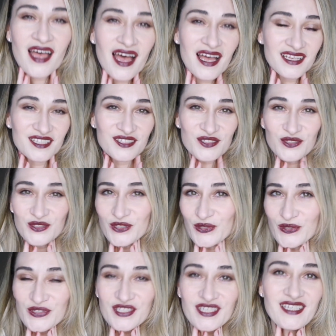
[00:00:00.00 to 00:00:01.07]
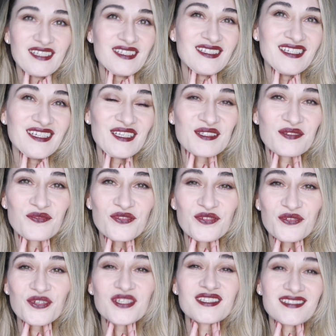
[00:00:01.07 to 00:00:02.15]
I chosen this
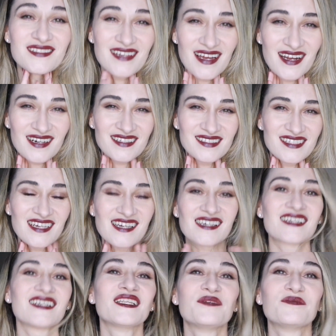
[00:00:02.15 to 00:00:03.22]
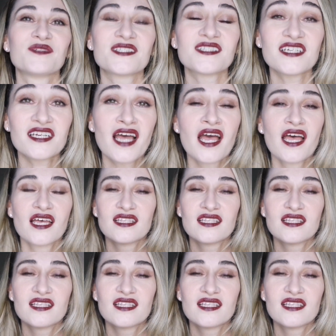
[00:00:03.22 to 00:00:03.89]
very dark lipstick.